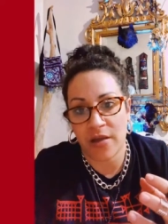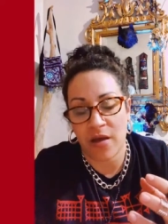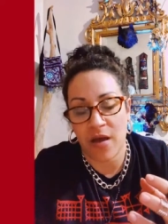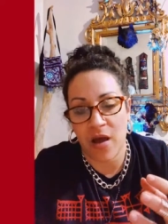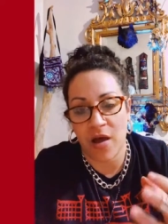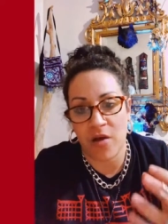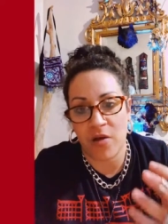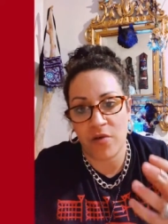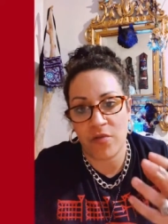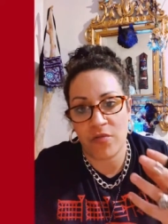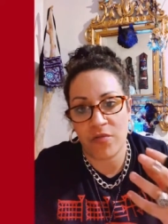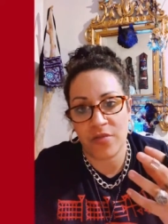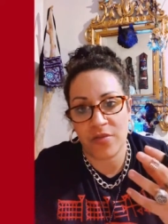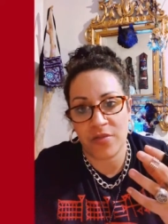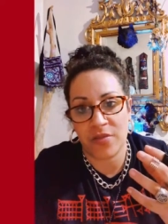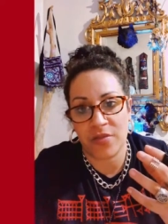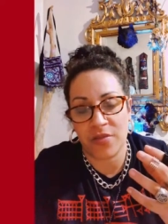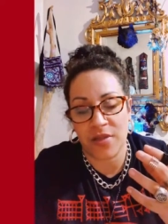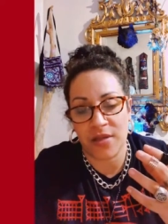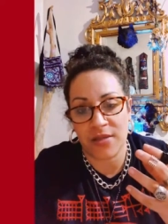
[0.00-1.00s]
of
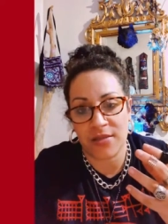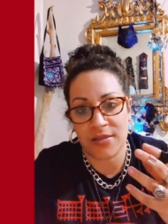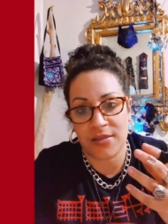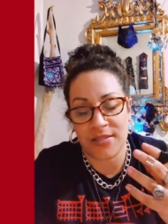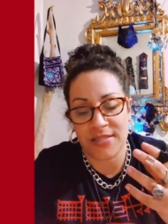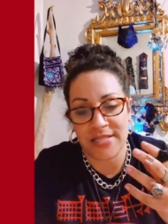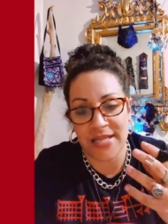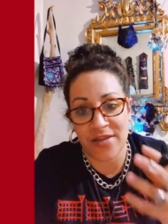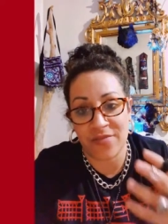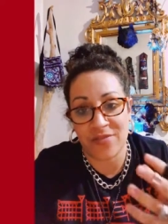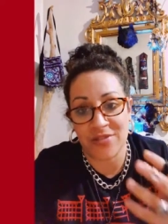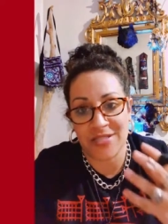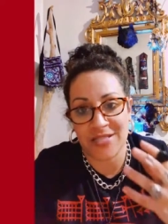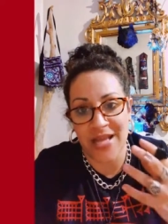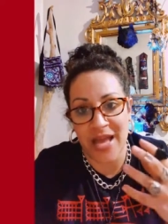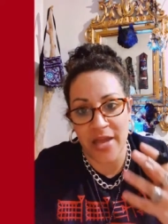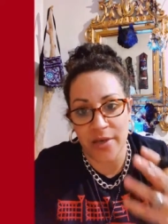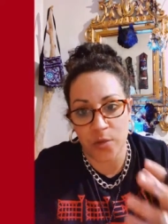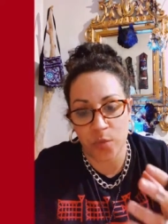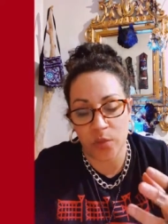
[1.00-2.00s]
the, the Daevas
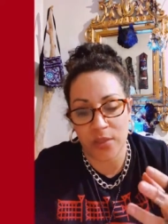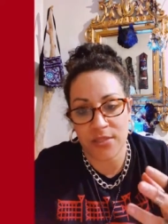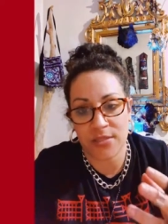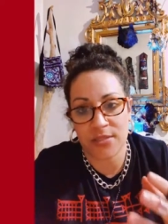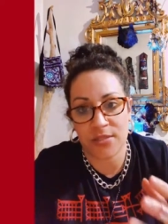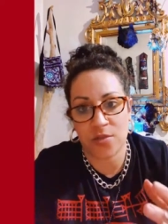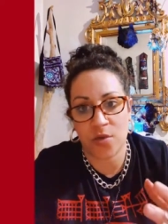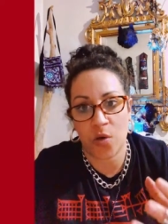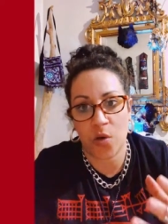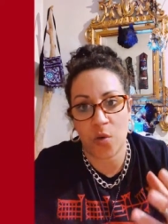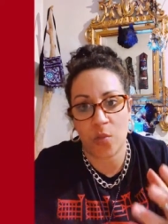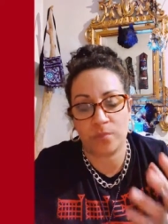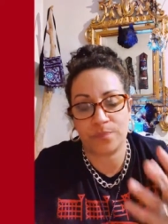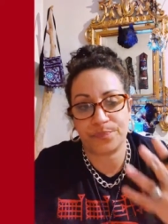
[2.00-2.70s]
anyways. So